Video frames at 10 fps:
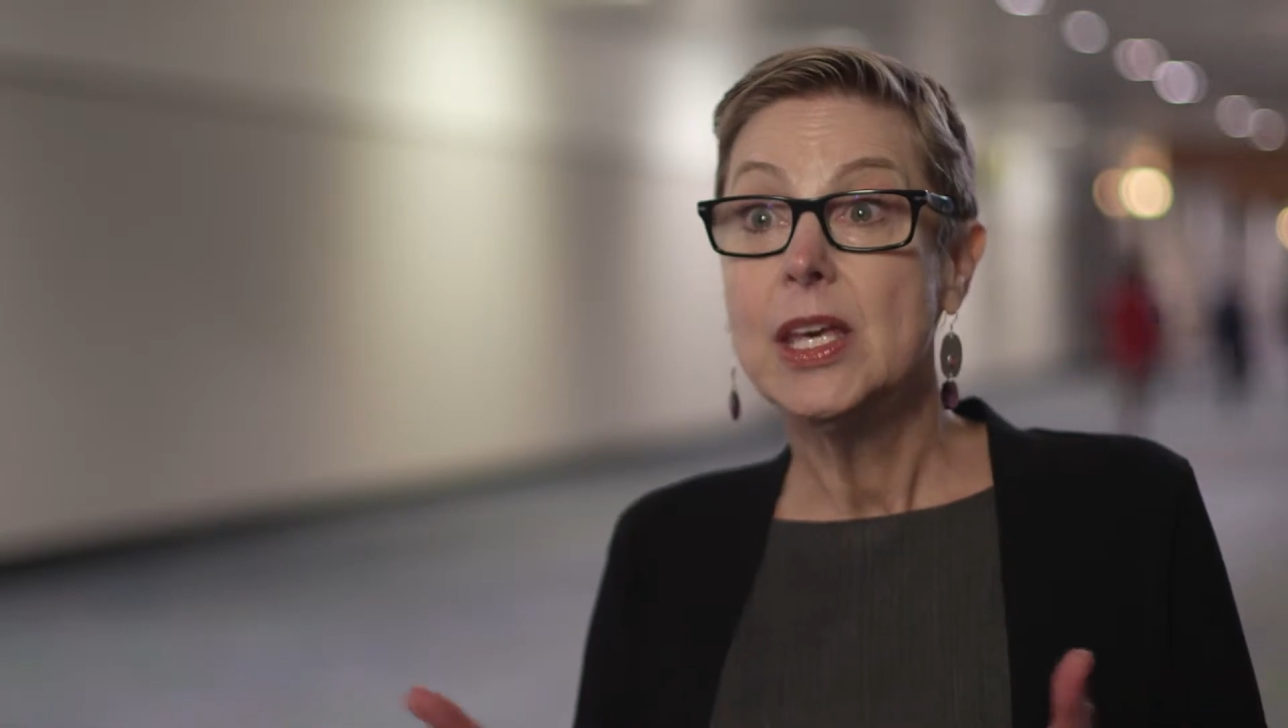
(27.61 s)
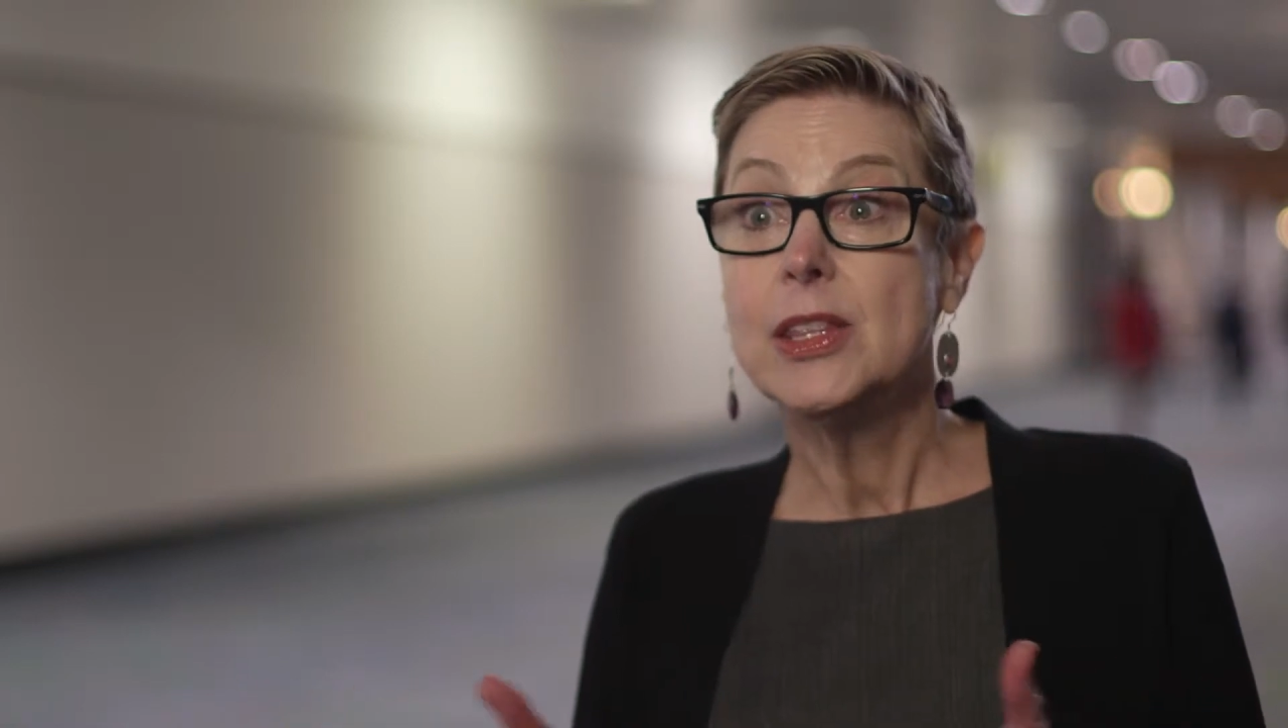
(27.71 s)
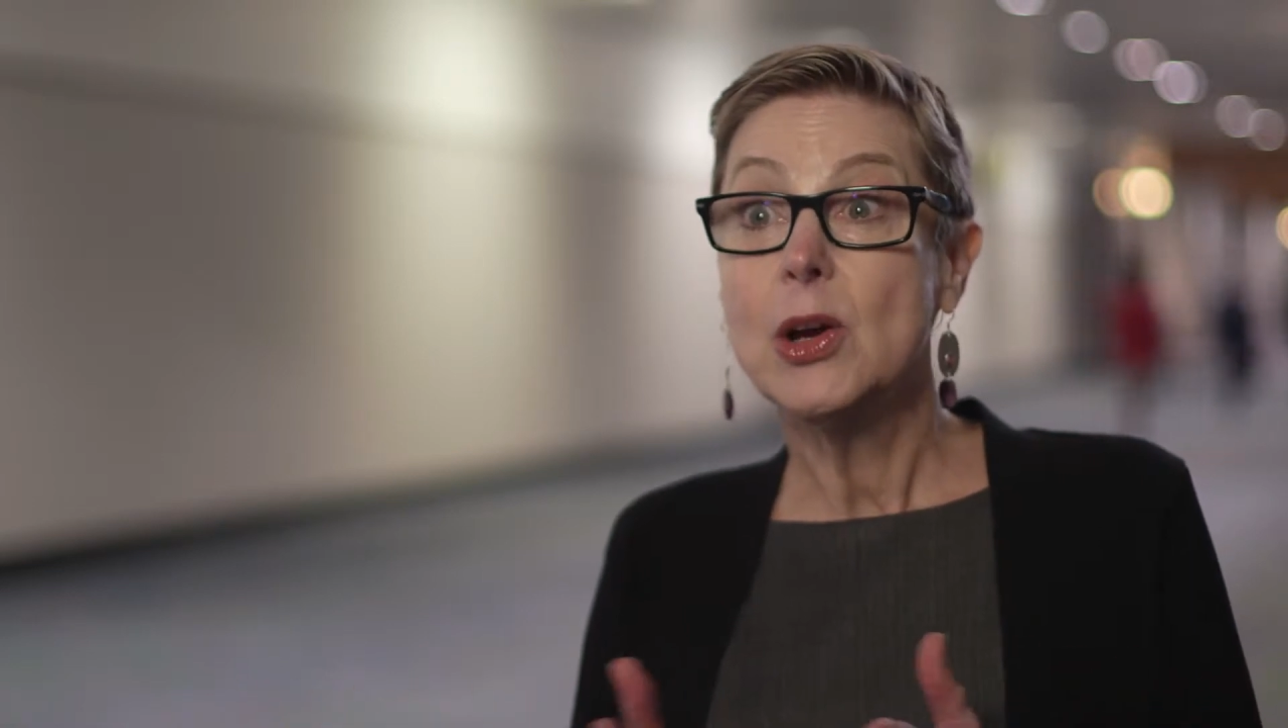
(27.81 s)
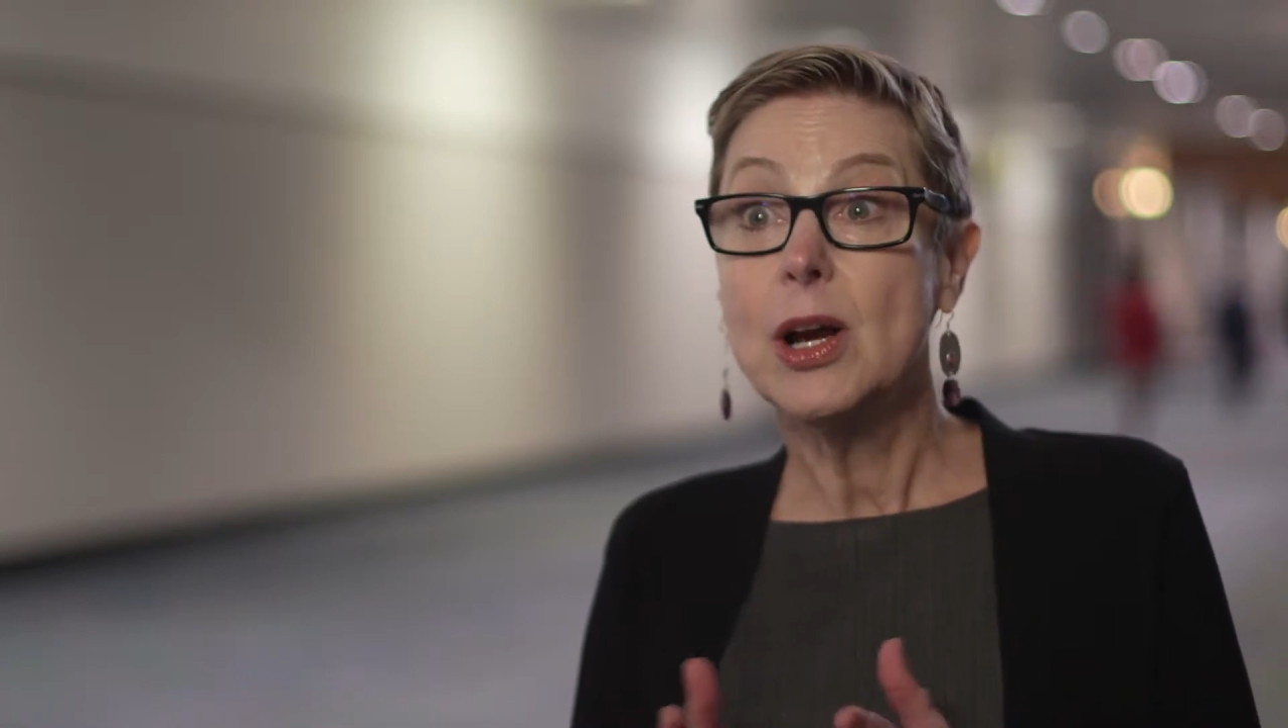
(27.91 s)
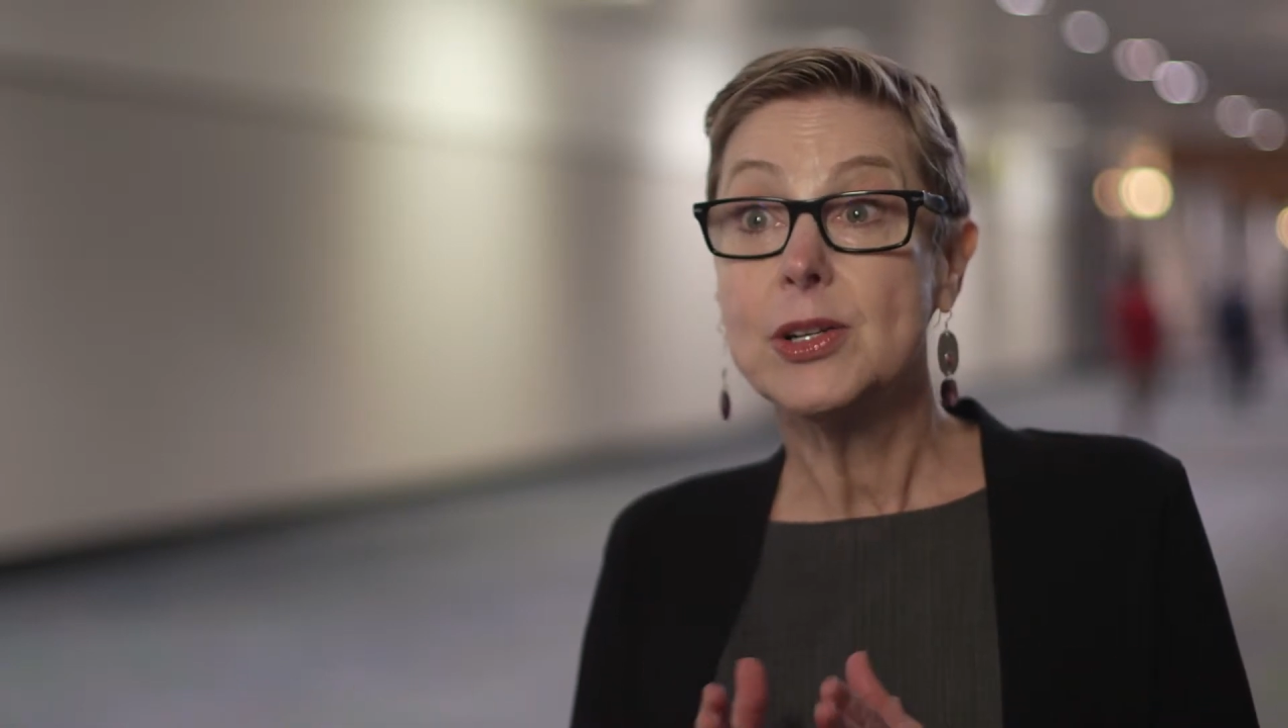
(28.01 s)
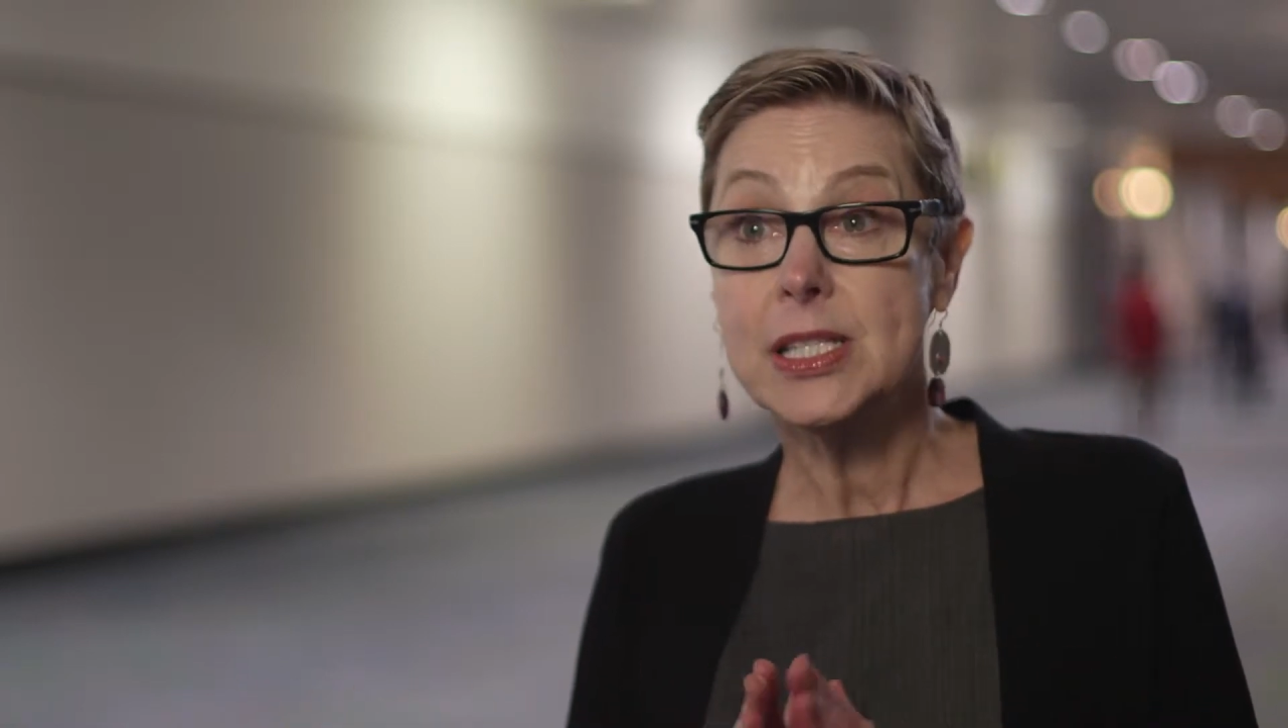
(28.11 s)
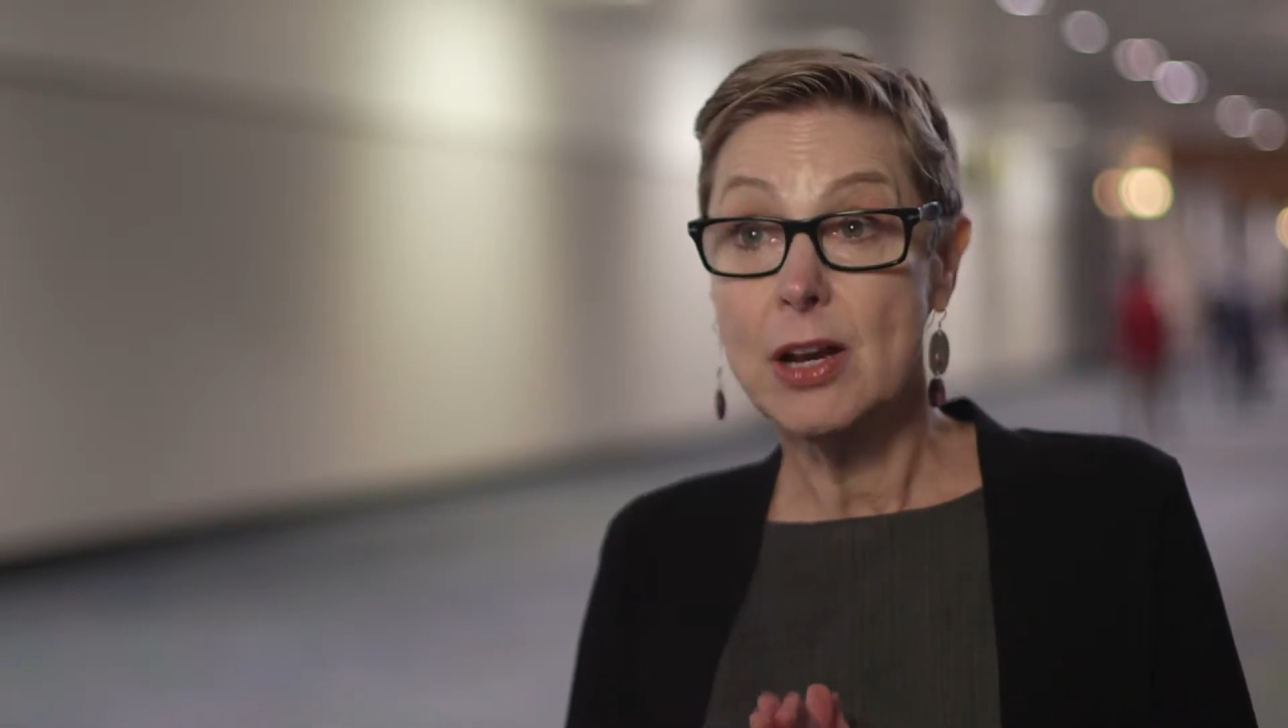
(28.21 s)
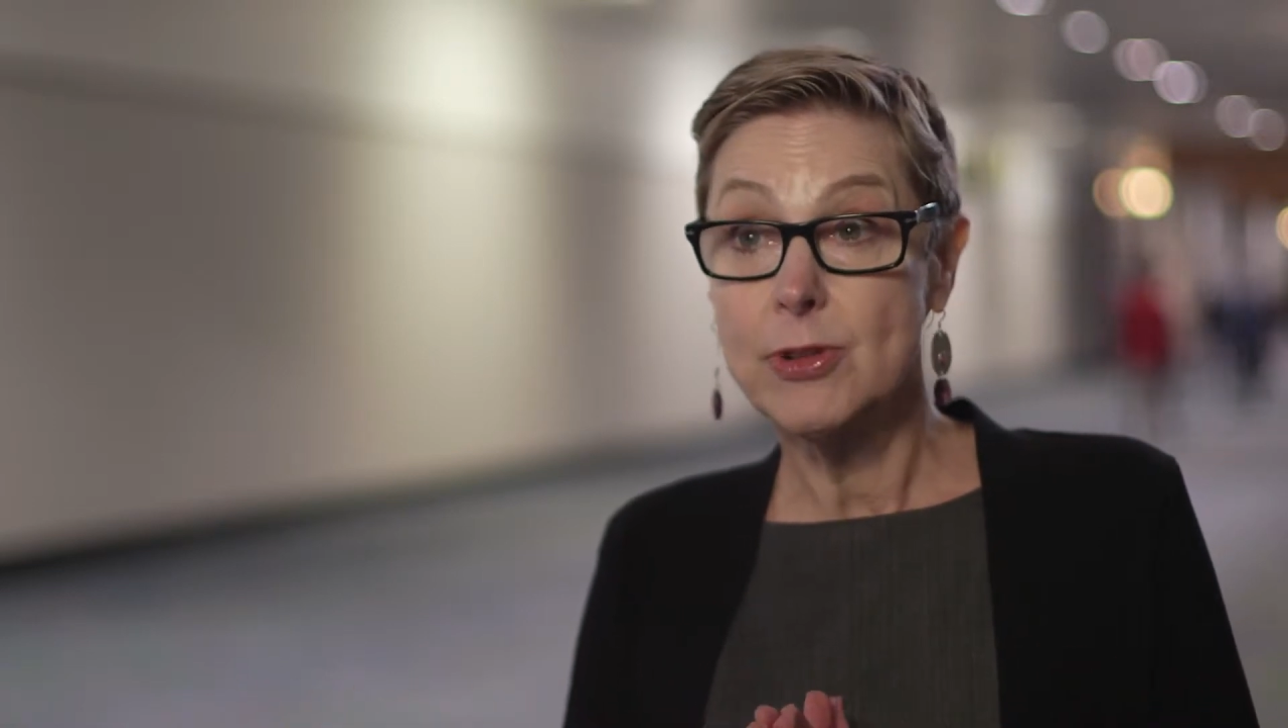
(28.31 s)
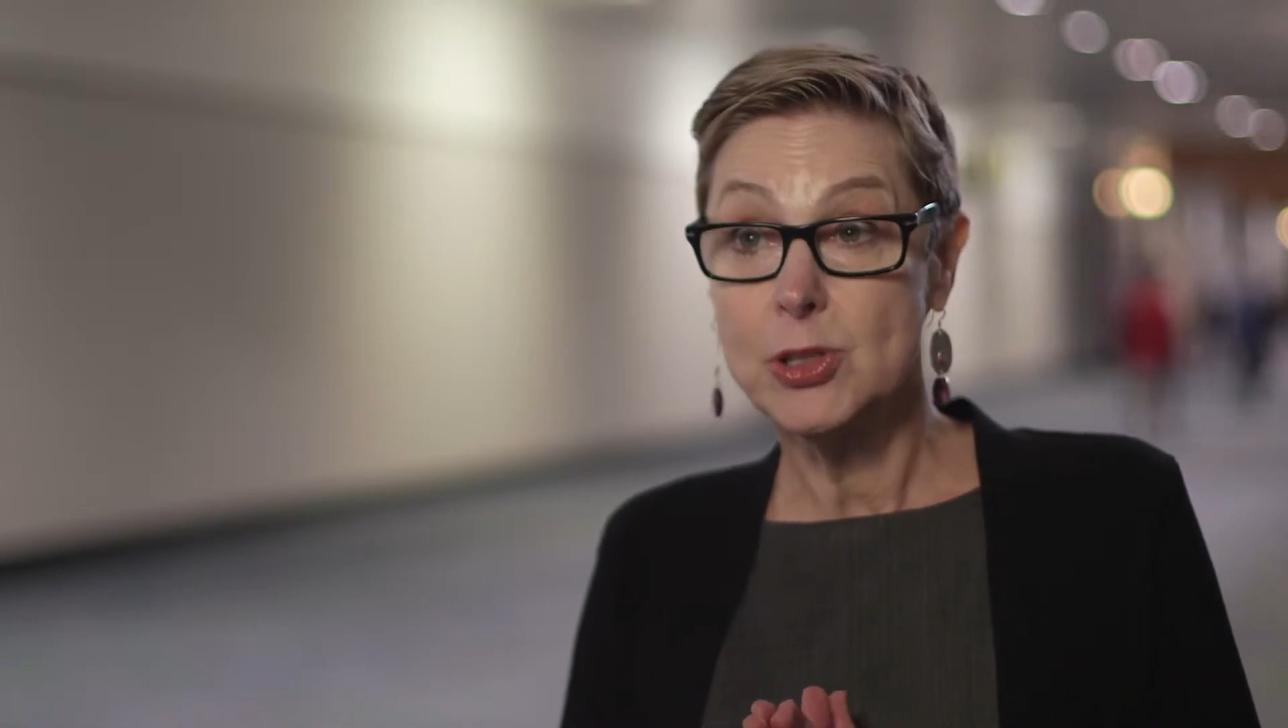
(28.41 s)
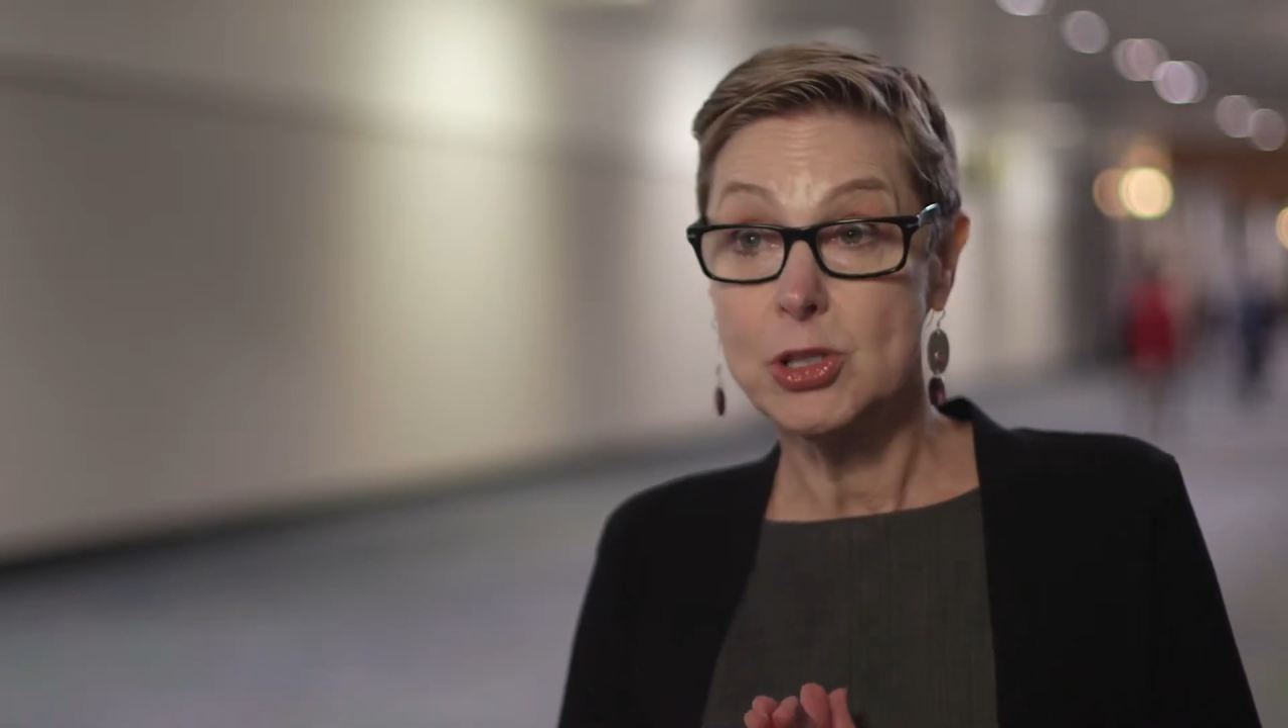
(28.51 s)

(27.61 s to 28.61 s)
There are several